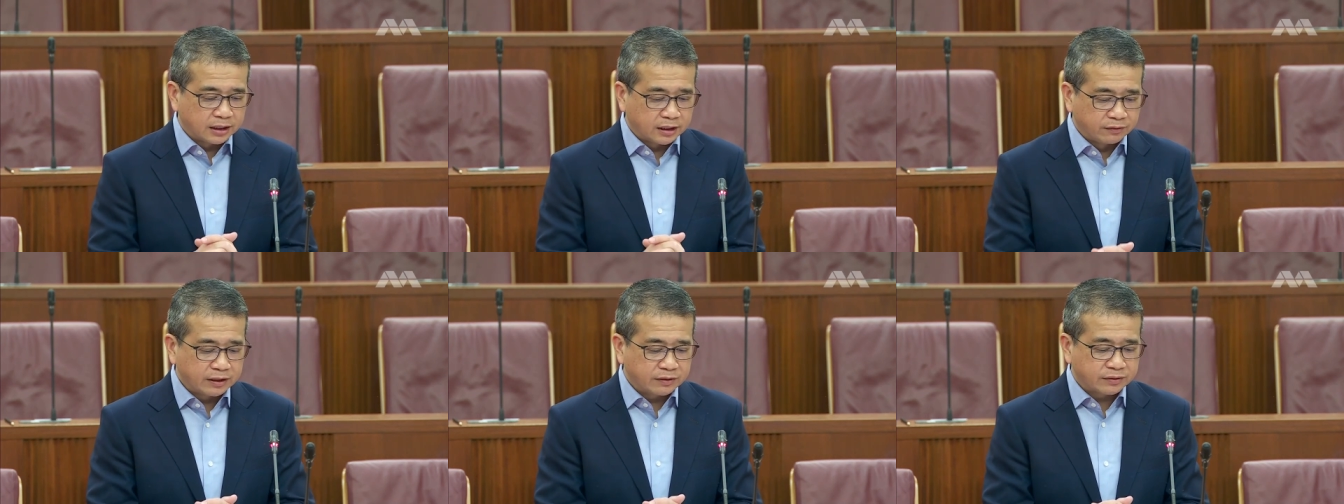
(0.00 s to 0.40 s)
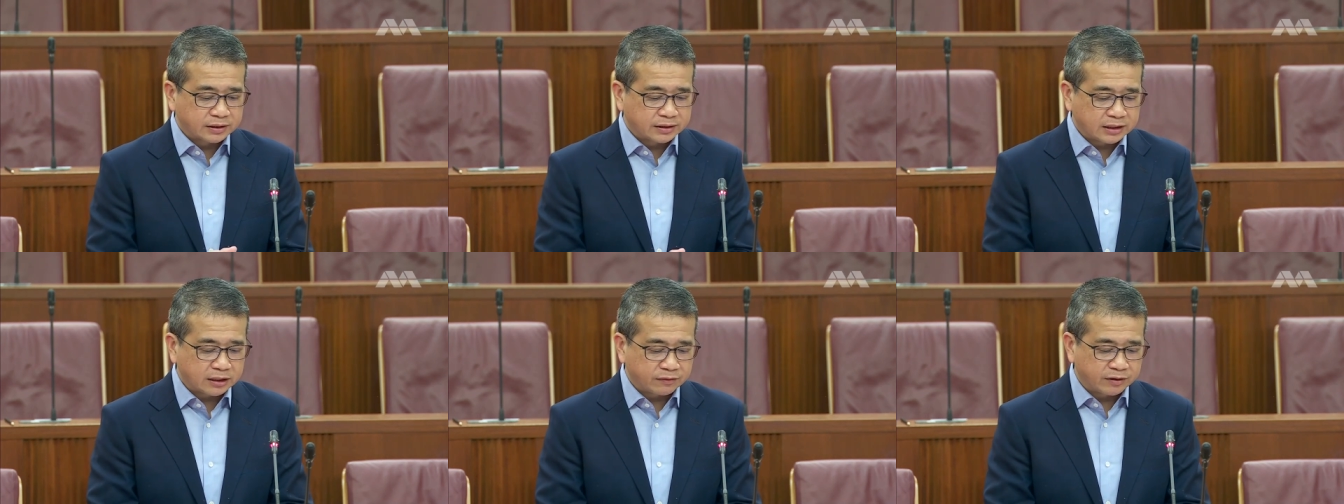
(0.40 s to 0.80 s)
Even if the
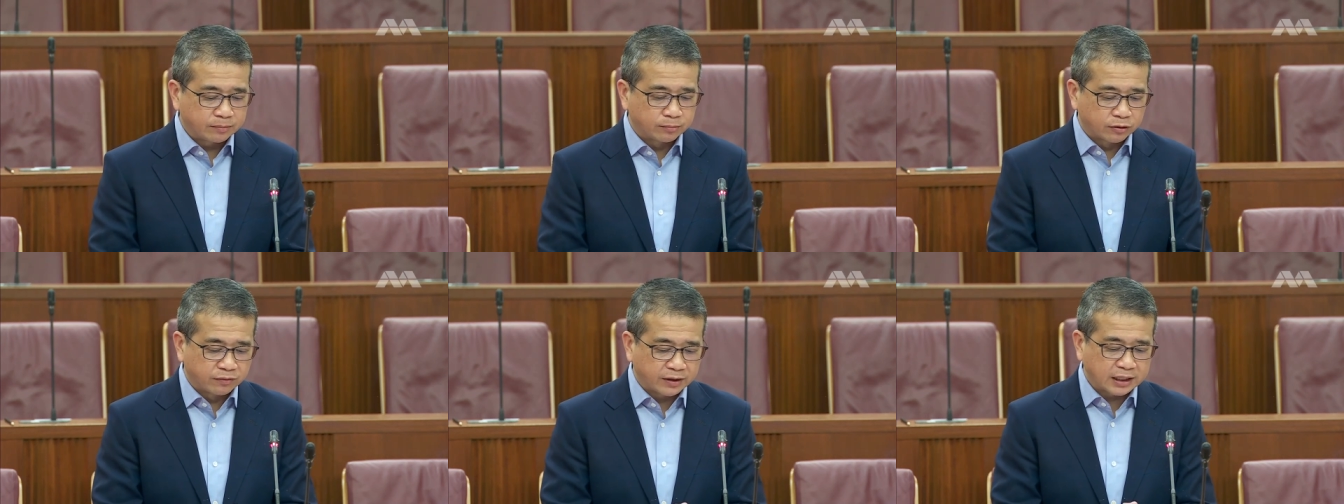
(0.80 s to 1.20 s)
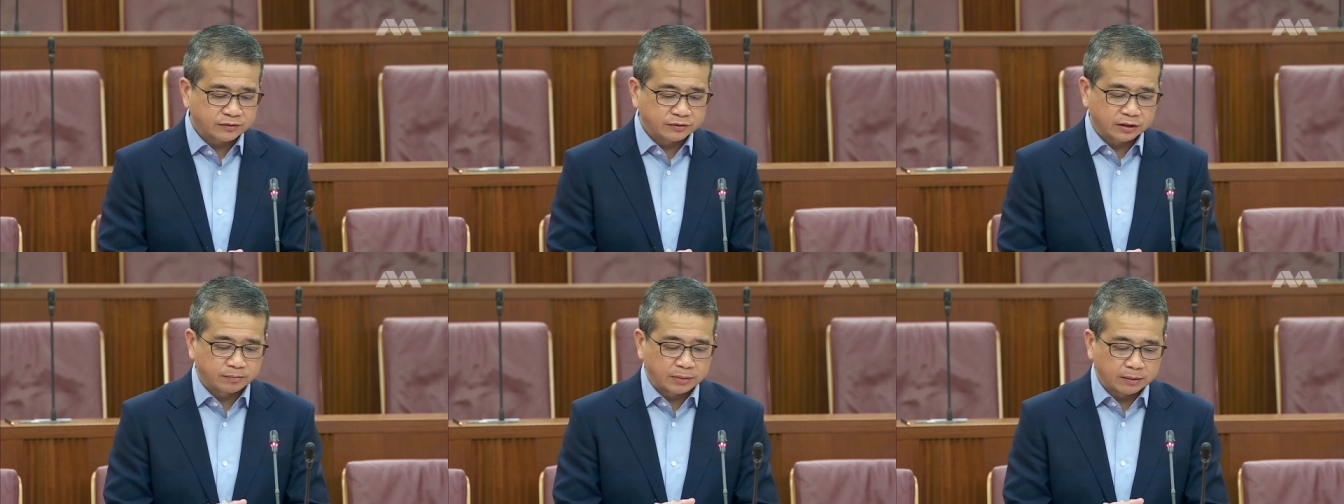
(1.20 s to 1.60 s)
CFA provides
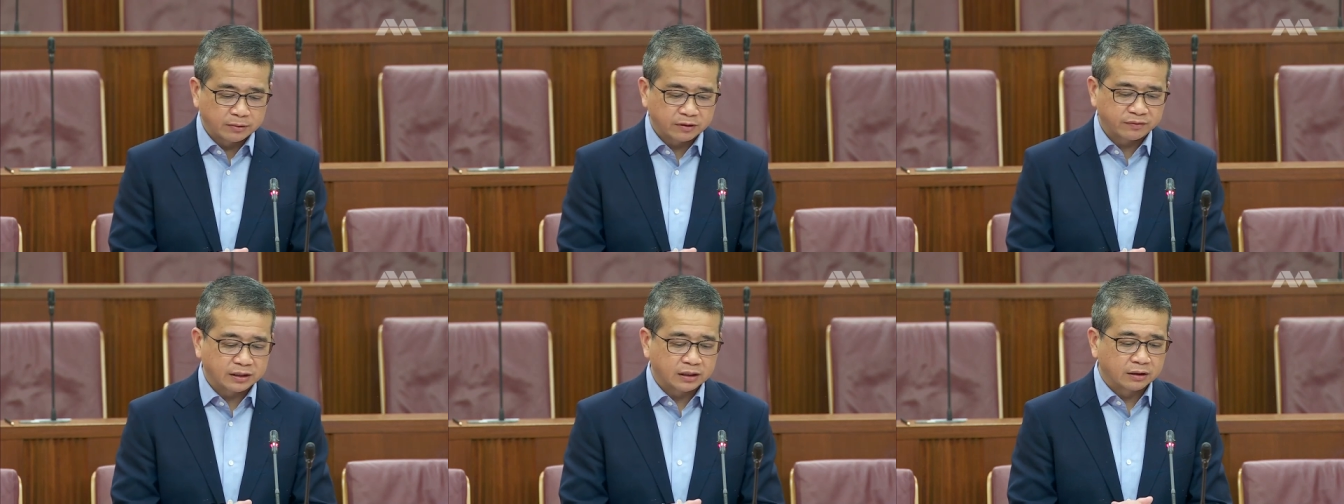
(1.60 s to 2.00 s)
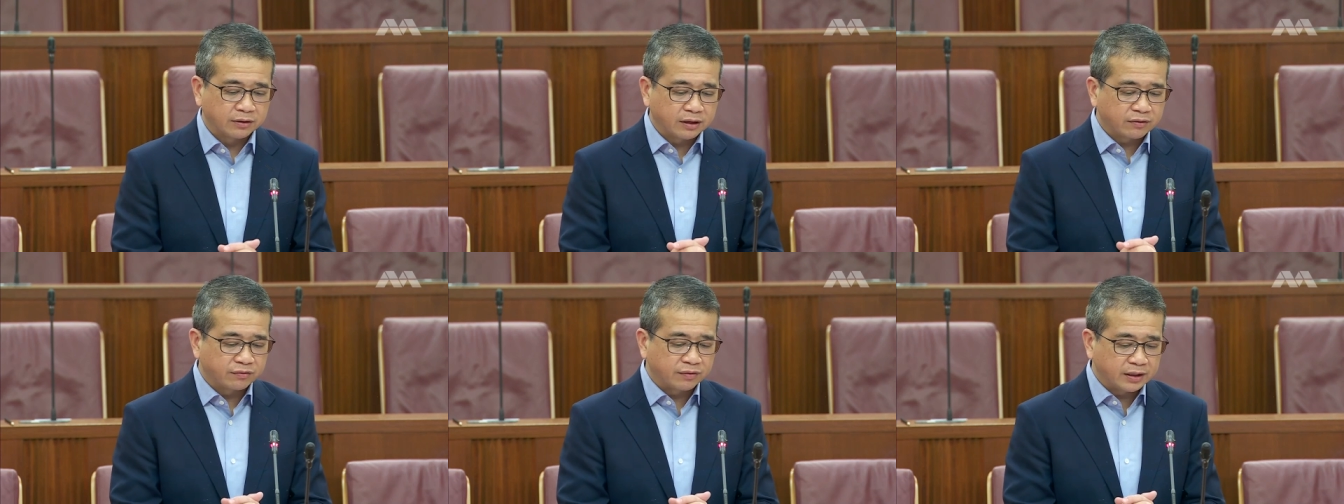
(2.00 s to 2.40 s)
for the payment of an
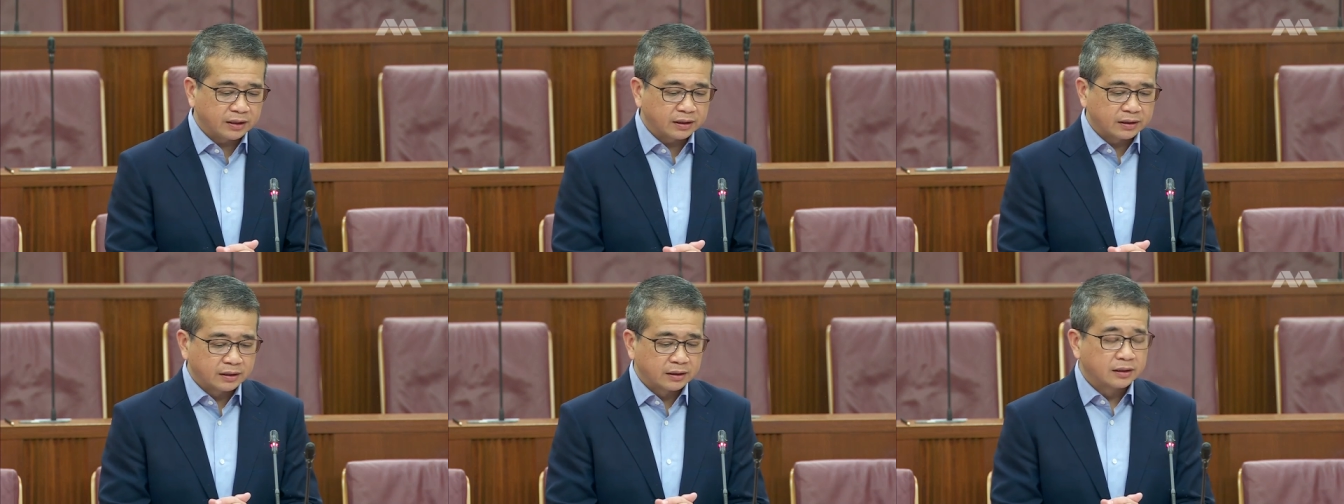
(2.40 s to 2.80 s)
agreed fee,